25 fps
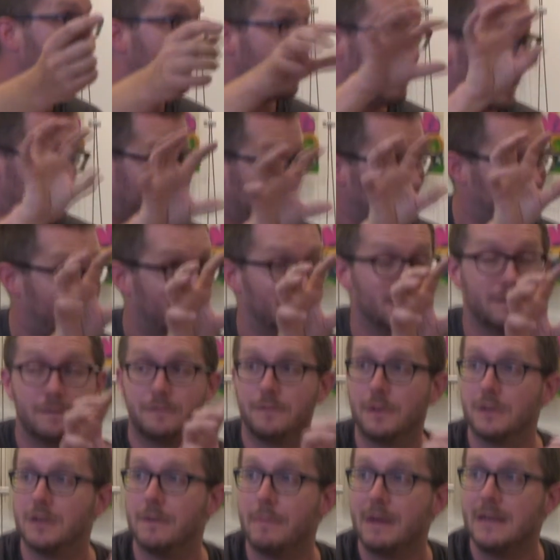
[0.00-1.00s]
I mean, that's the
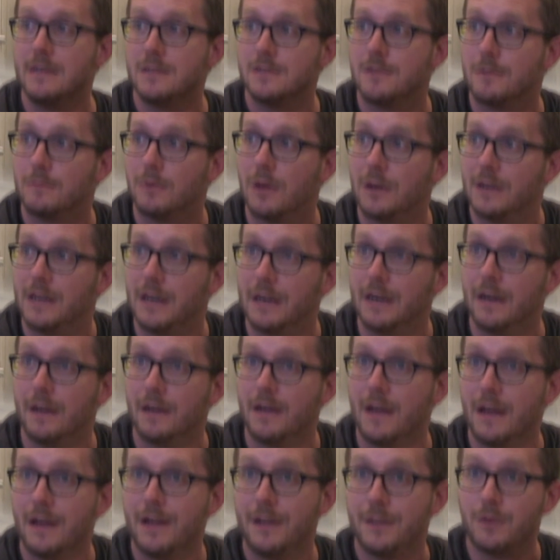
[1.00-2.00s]
fundamental one here.
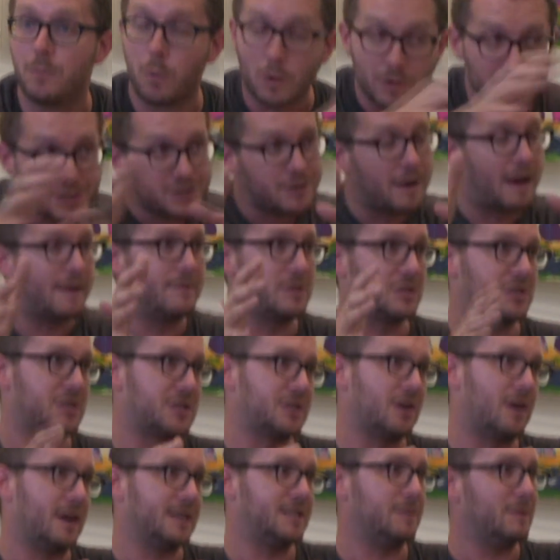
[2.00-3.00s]
That once you have a
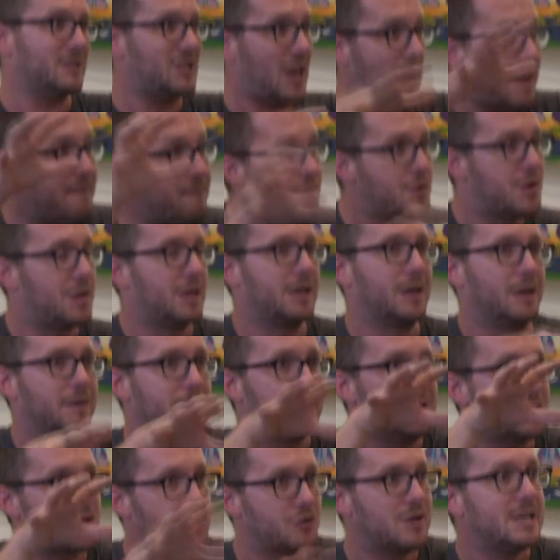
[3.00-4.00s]
society in which everything
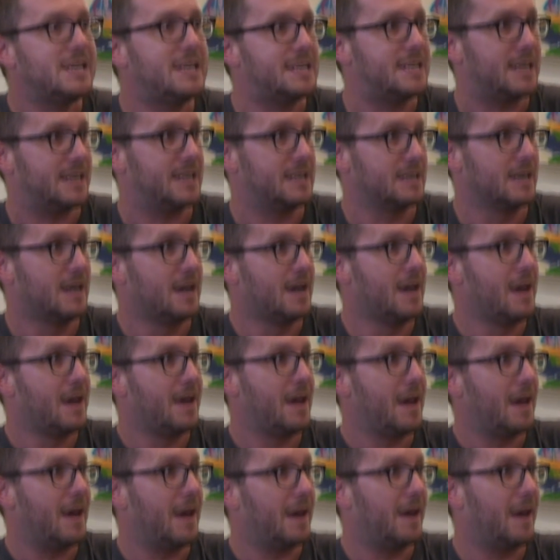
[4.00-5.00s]
can be treated
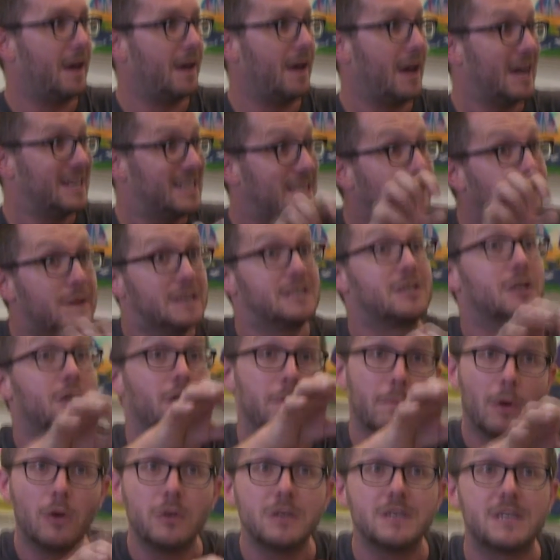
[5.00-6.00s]
as if it's a
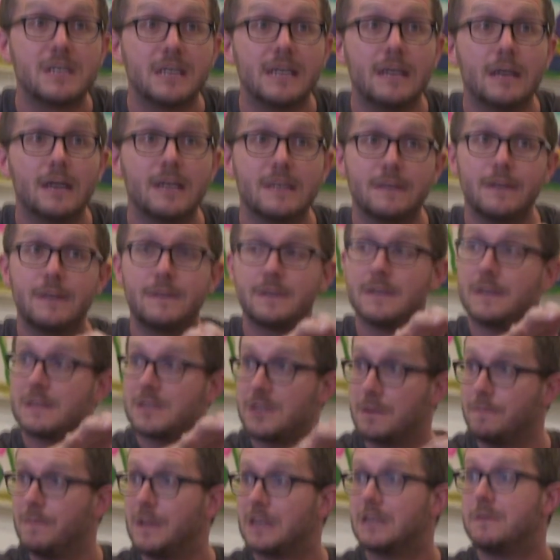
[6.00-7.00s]
commodity, as if it's
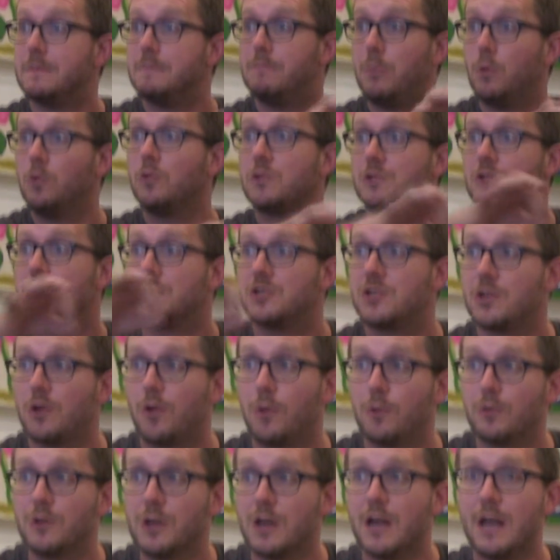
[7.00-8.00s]
something to be bought and
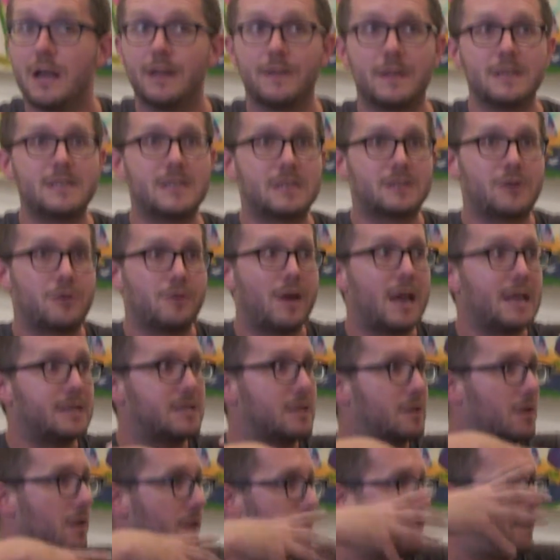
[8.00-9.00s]
sold, this
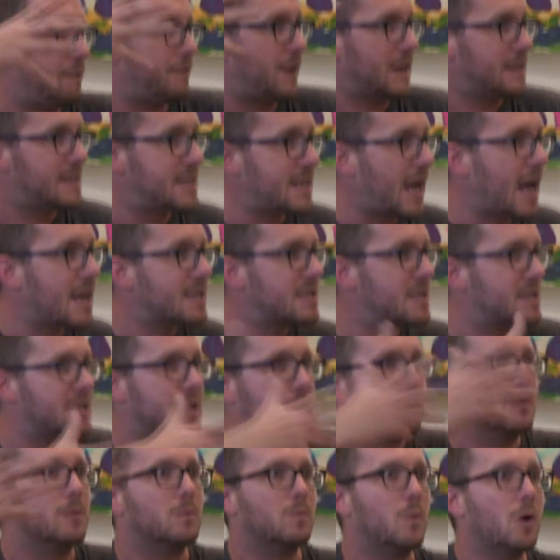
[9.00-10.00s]
creates a kind of
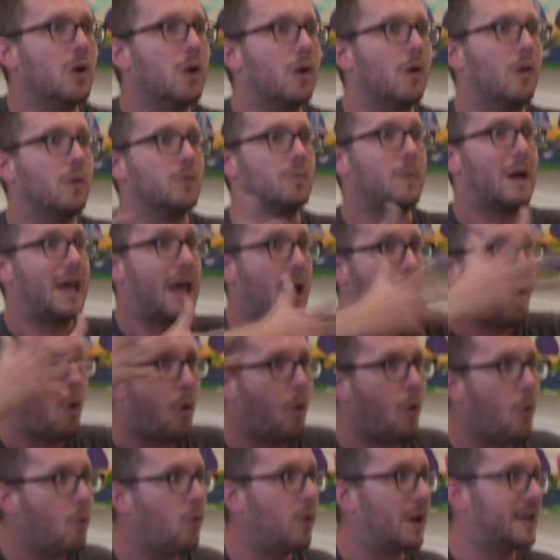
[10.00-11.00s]
fantastical world where
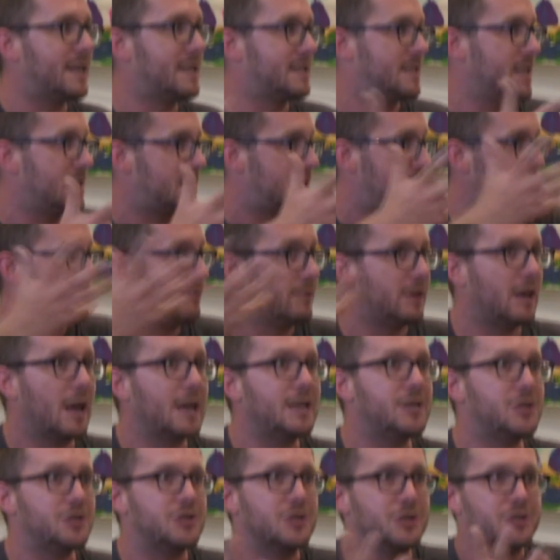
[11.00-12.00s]
all existing
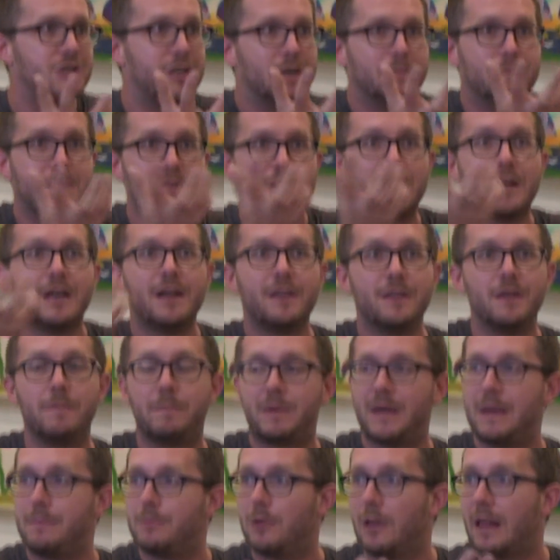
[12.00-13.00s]
relationships that
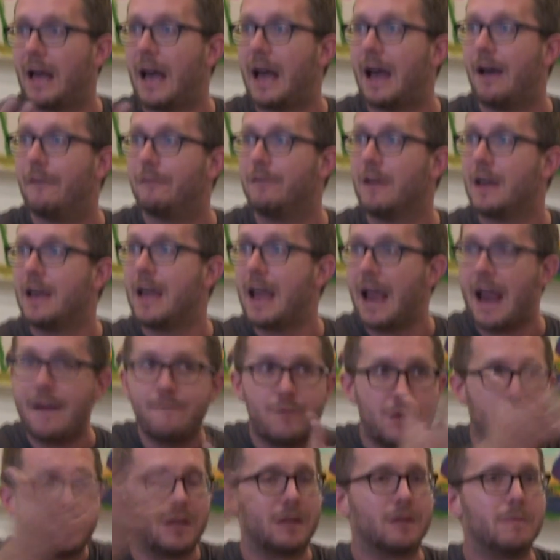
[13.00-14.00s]
people have,
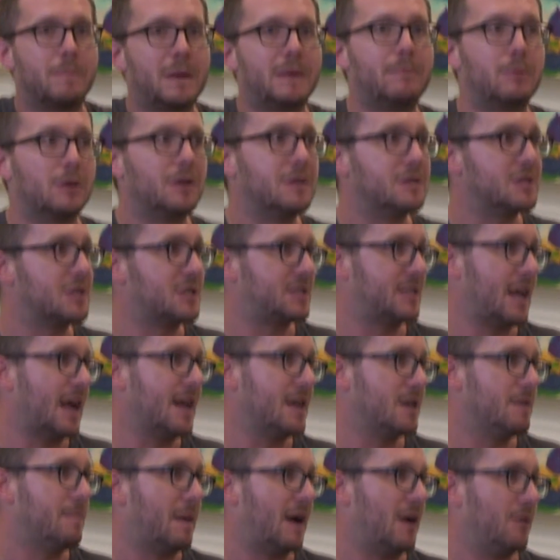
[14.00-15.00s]
everything that people
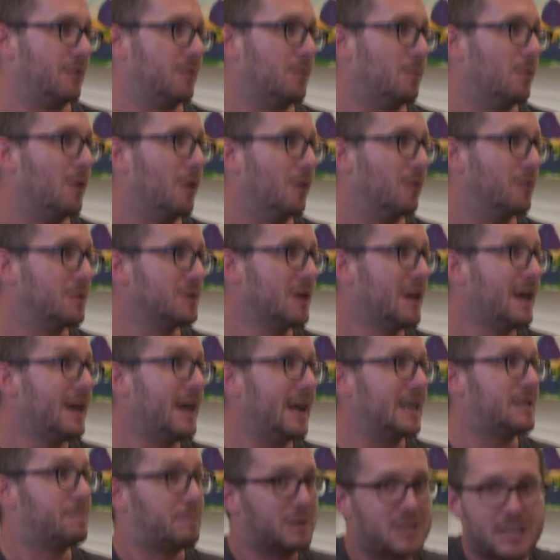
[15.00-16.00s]
understand about the world,
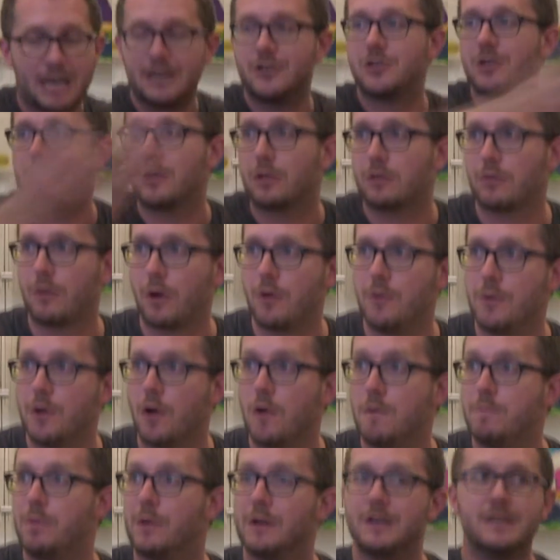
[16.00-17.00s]
is potentially thrown
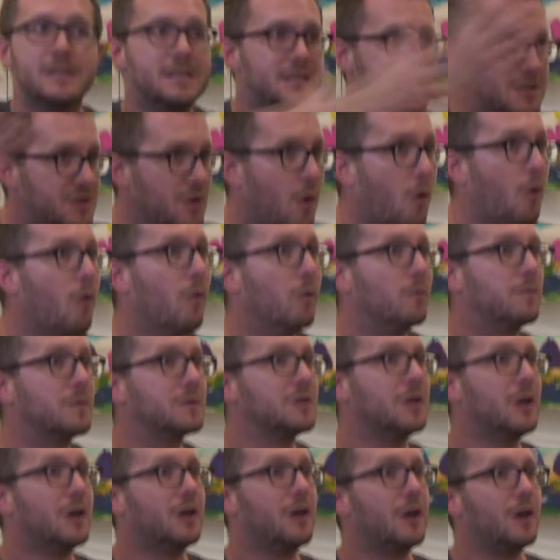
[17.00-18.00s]
open and
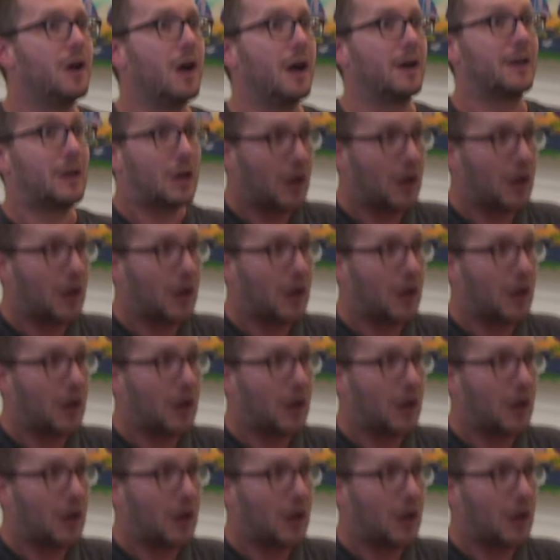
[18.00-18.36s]
dissolved and